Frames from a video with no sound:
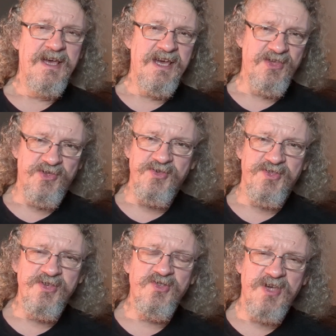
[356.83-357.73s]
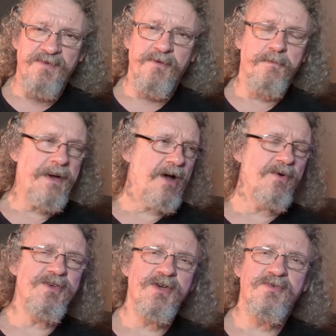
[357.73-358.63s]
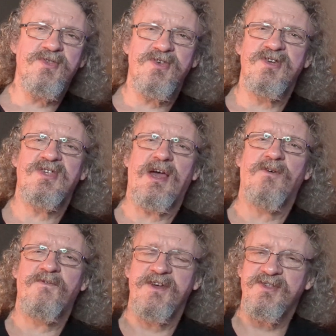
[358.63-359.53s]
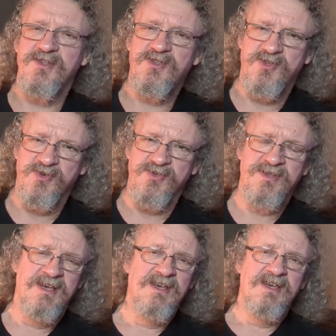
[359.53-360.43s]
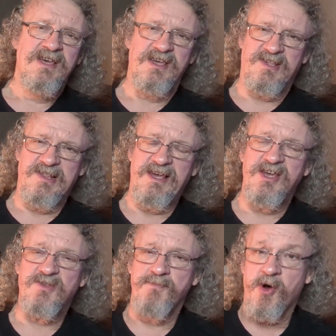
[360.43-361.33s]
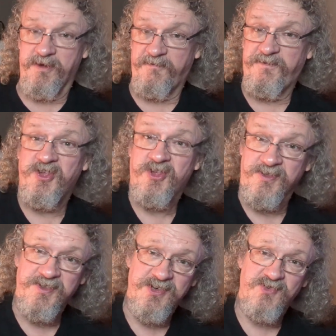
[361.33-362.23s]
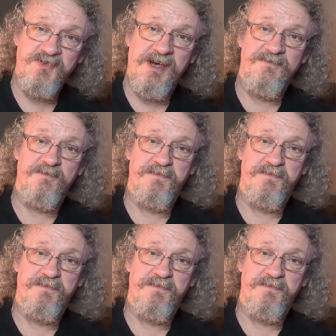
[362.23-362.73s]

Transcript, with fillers: It's just the general power usage, how things are done. It's it's more efficient, these drivers,